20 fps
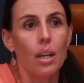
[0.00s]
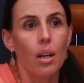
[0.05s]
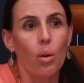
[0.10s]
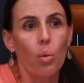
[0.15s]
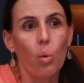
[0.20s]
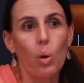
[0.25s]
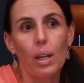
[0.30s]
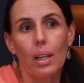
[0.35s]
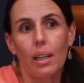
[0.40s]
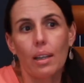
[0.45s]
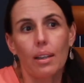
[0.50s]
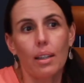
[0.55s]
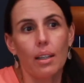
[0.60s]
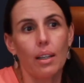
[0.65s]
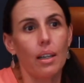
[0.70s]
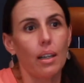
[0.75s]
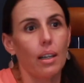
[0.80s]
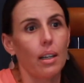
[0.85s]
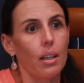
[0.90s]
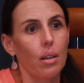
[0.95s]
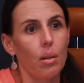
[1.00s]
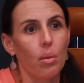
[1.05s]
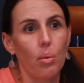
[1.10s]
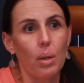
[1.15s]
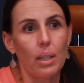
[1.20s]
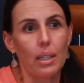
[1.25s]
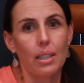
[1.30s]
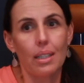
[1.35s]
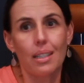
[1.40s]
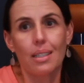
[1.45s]
with
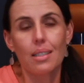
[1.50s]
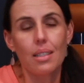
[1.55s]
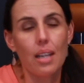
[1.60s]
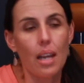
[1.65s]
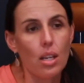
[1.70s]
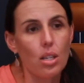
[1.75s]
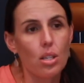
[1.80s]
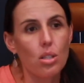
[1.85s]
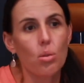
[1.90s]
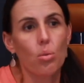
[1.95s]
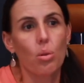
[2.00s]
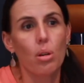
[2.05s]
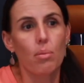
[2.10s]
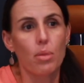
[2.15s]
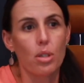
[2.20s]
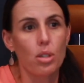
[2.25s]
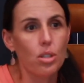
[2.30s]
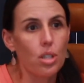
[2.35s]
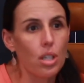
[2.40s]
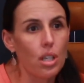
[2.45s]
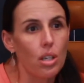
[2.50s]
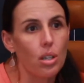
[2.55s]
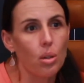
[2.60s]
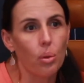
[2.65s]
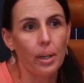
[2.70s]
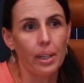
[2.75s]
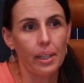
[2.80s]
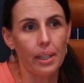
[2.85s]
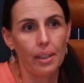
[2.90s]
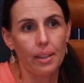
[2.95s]
a test or a machine
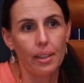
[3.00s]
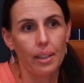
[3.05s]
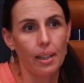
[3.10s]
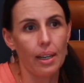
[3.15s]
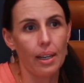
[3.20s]
or anything